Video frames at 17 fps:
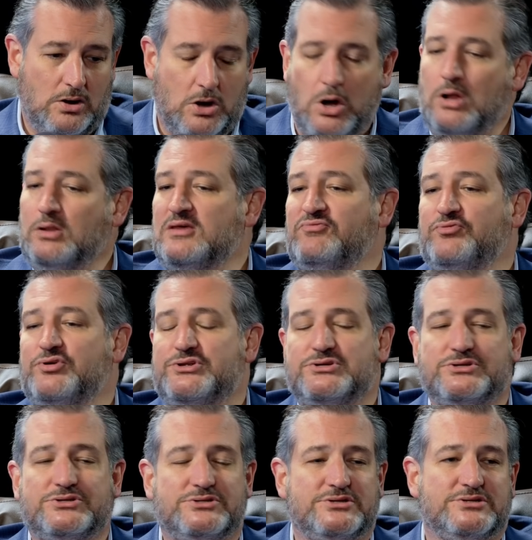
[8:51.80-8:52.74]
All of
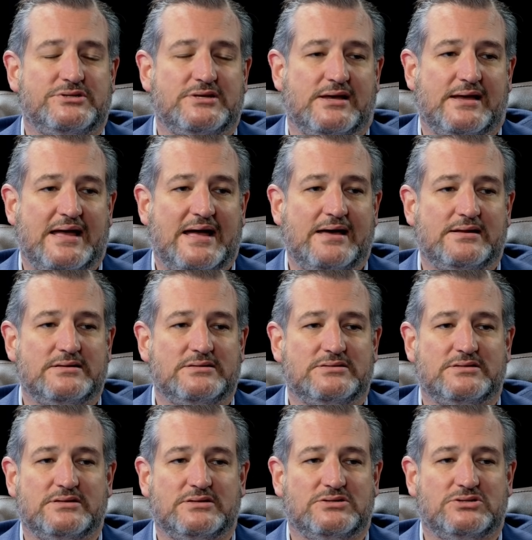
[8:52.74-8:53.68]
which is to say, how
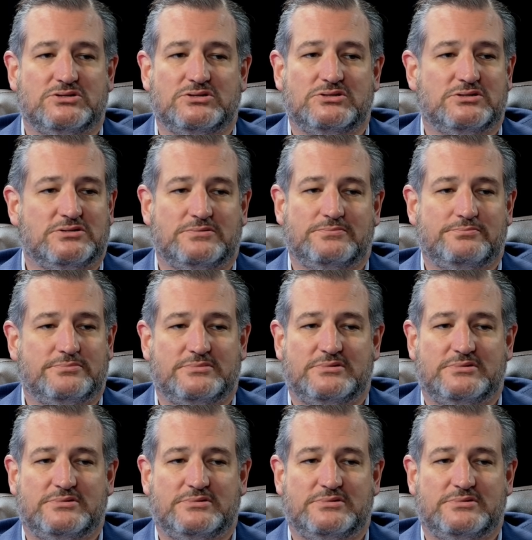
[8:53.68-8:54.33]
does this